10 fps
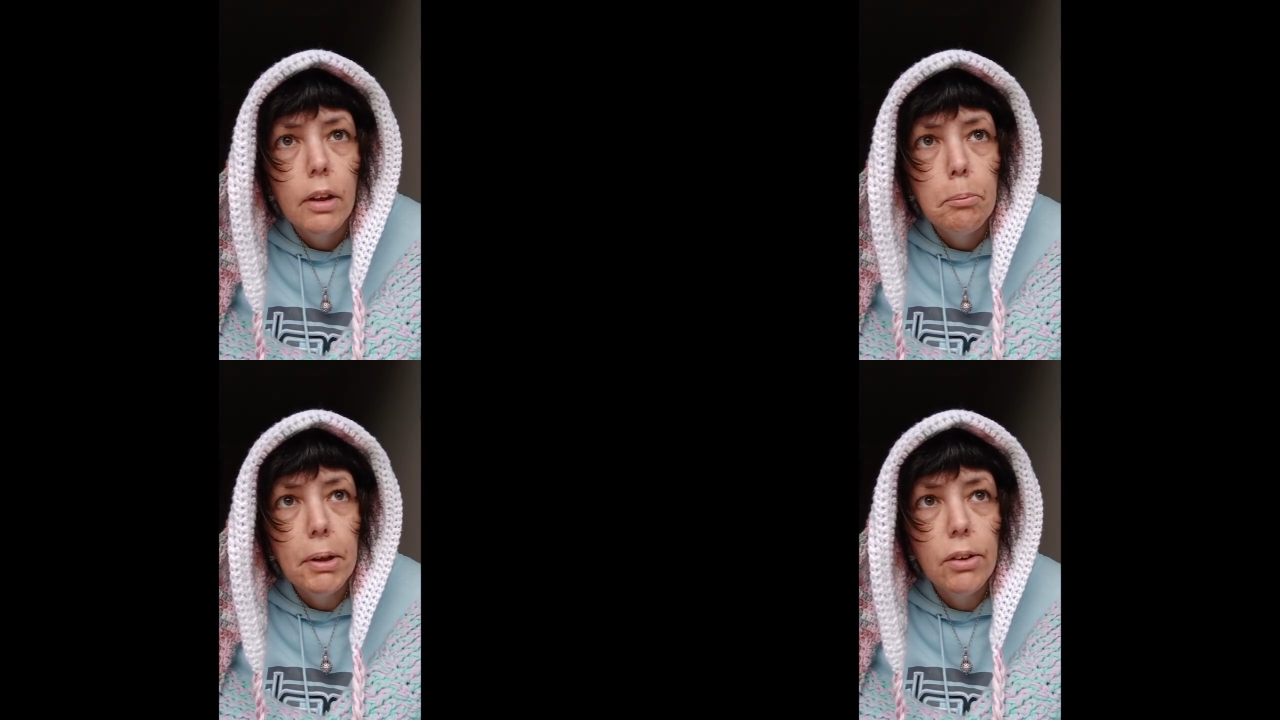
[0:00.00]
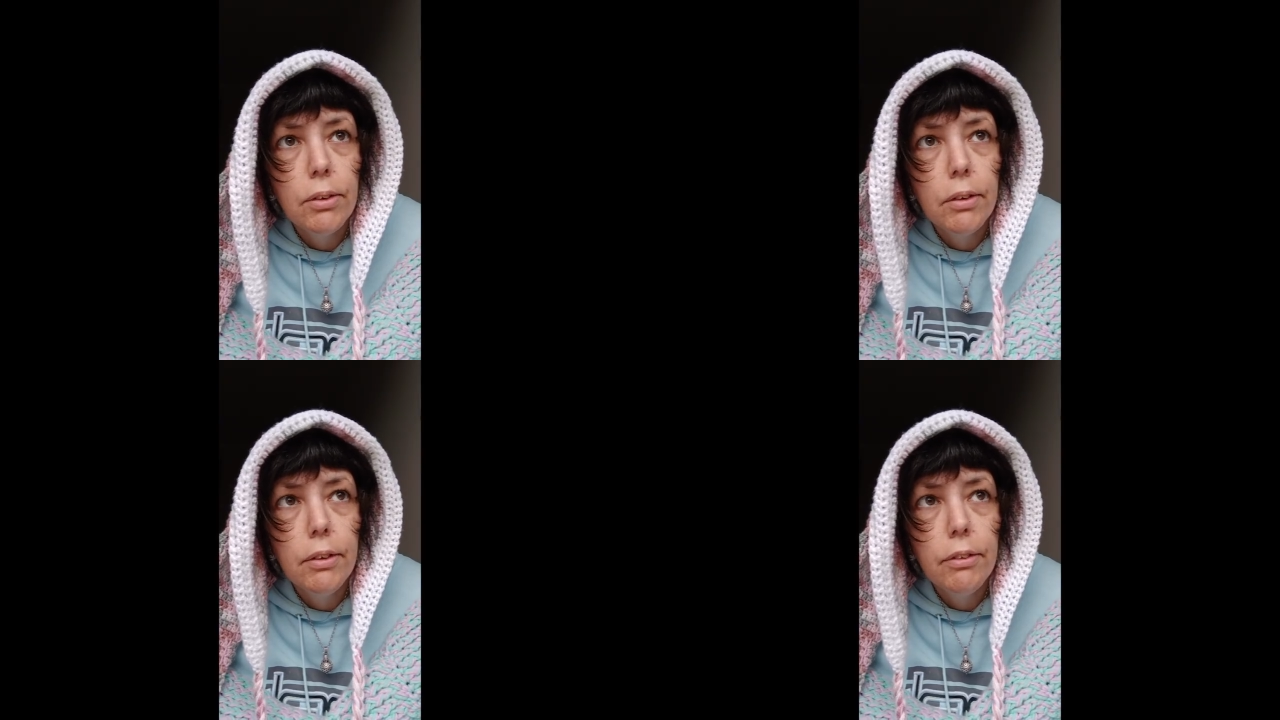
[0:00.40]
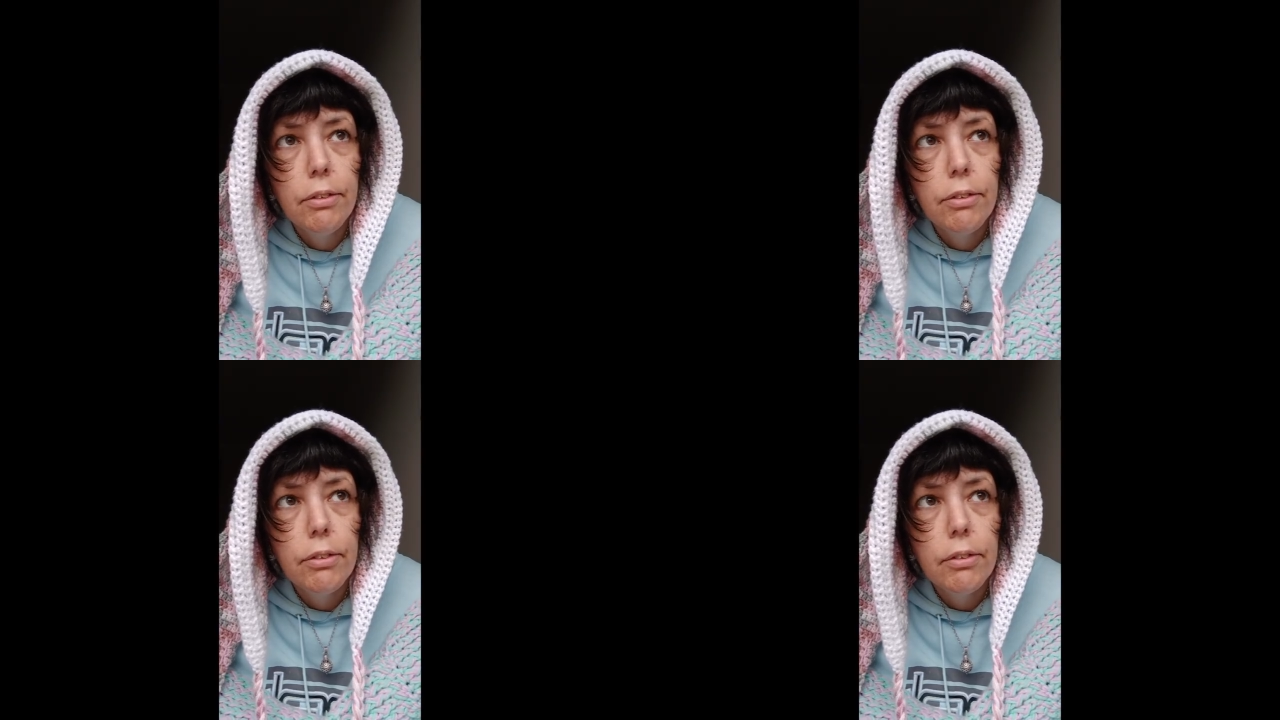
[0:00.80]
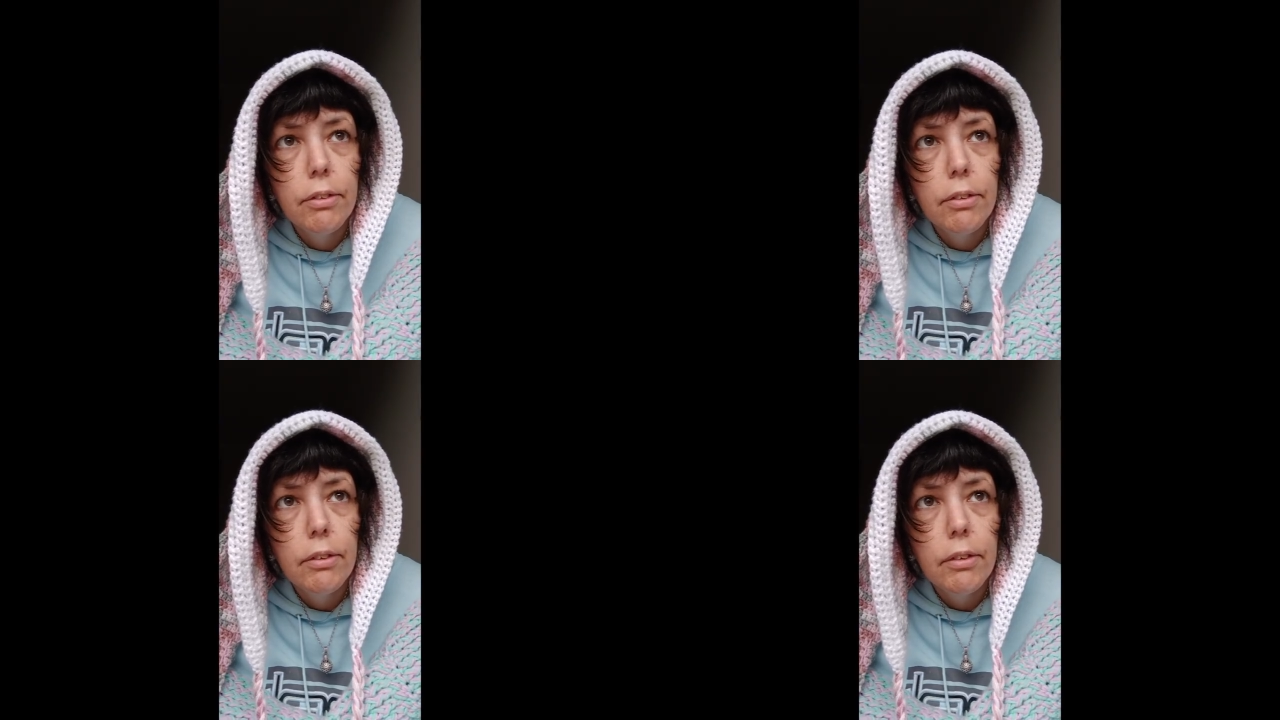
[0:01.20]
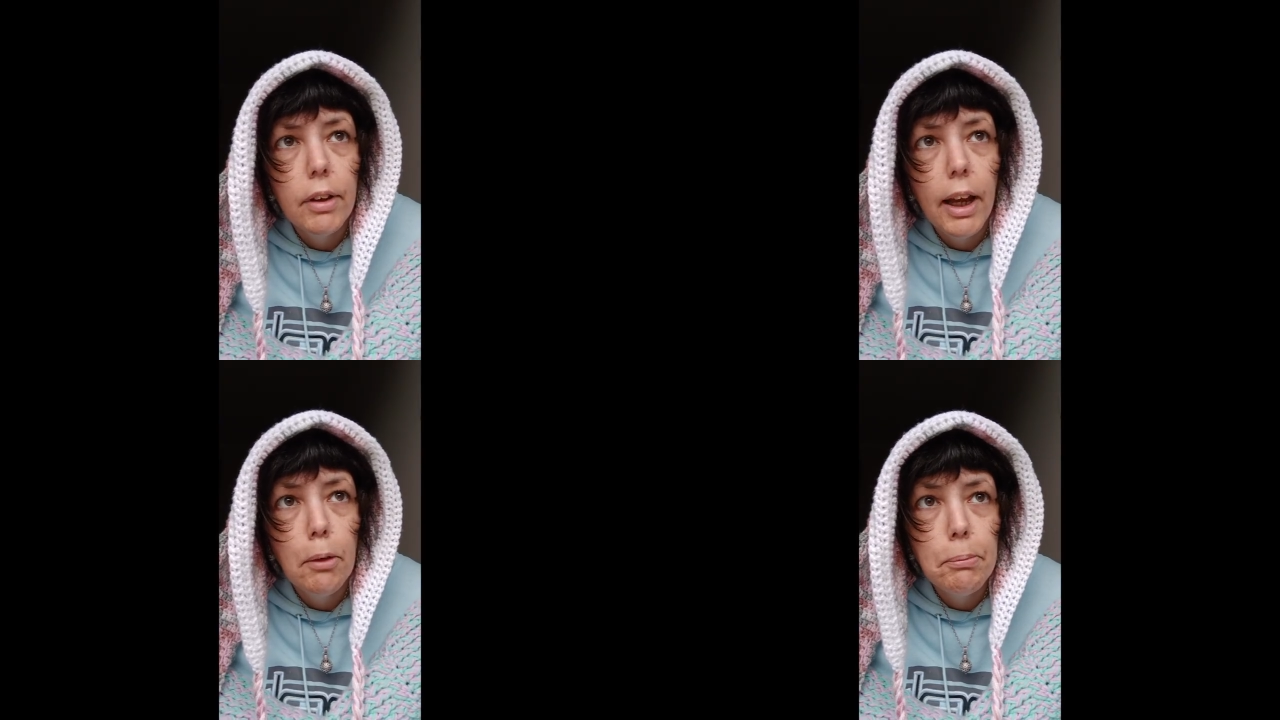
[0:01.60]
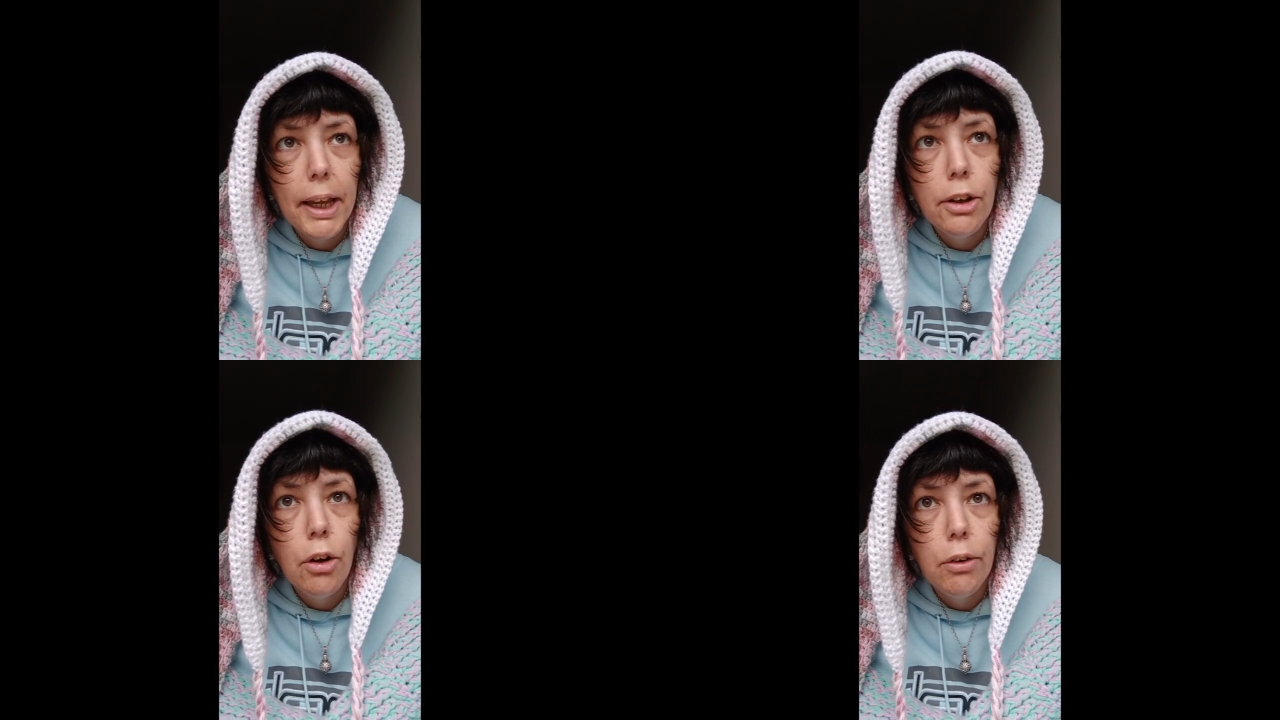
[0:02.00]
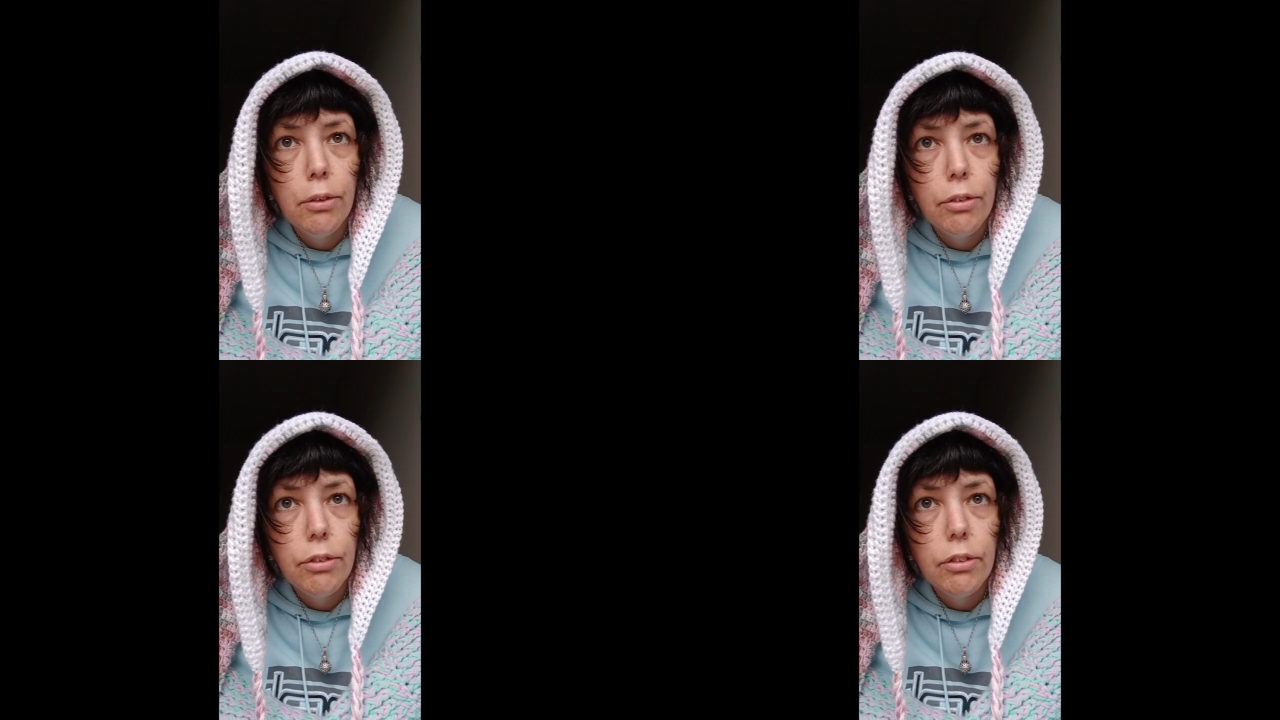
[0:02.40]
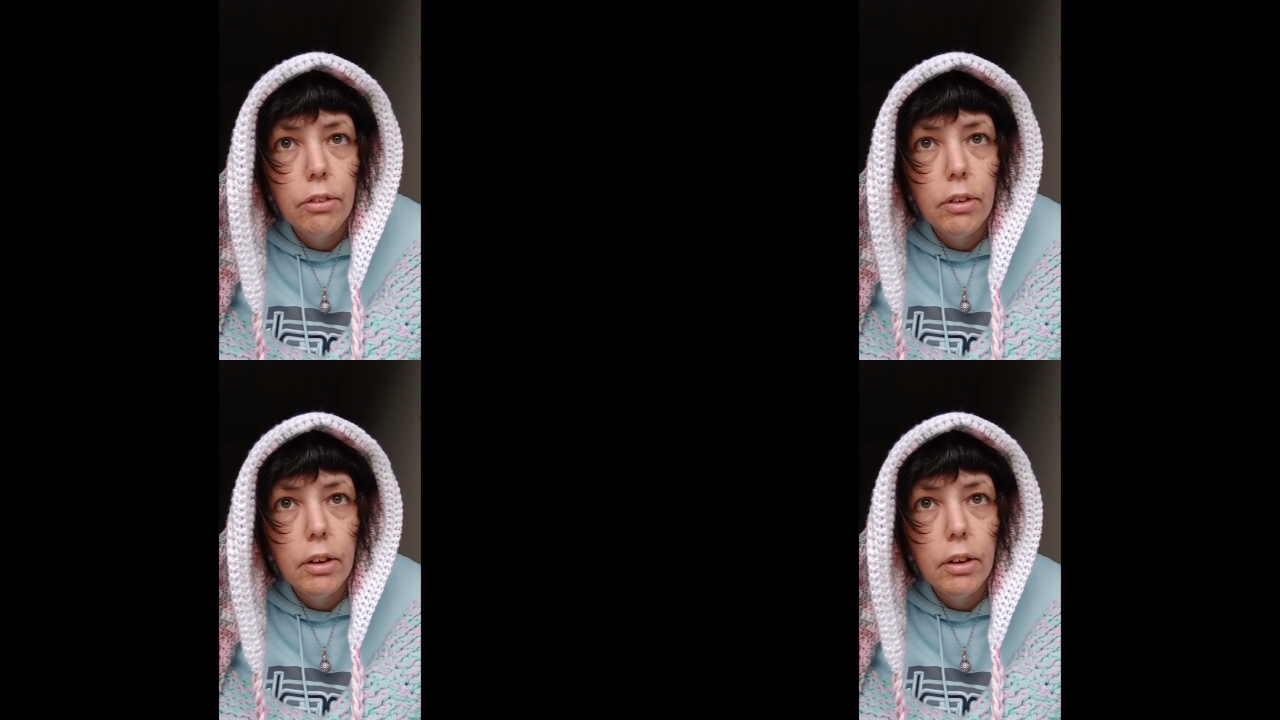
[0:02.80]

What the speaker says: because our main host